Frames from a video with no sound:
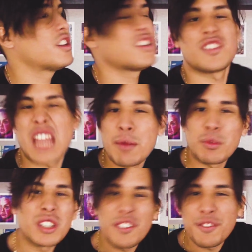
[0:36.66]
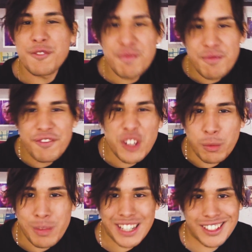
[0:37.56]
dabble in
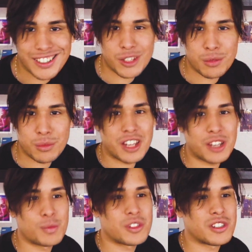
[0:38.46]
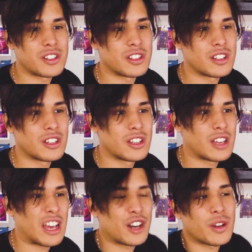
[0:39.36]
filmmaking sometimes, and
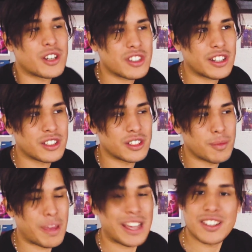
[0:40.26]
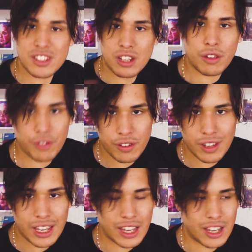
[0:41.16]
I don't know, I just like to make stuff,
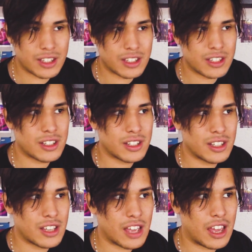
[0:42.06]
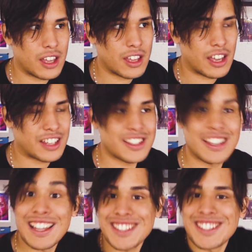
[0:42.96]
and
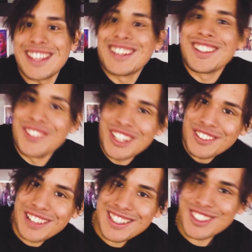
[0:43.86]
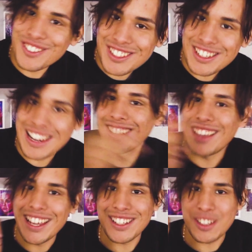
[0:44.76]
that's the end of the video. That's the reason. I
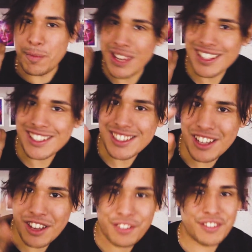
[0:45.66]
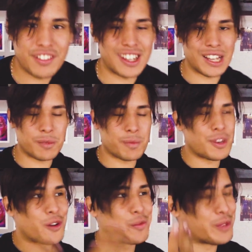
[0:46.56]
like to make stuff.
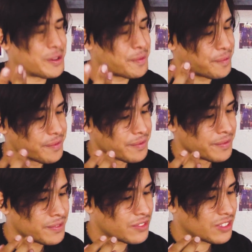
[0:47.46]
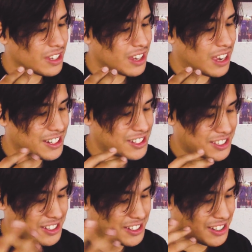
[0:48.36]
No, but I just,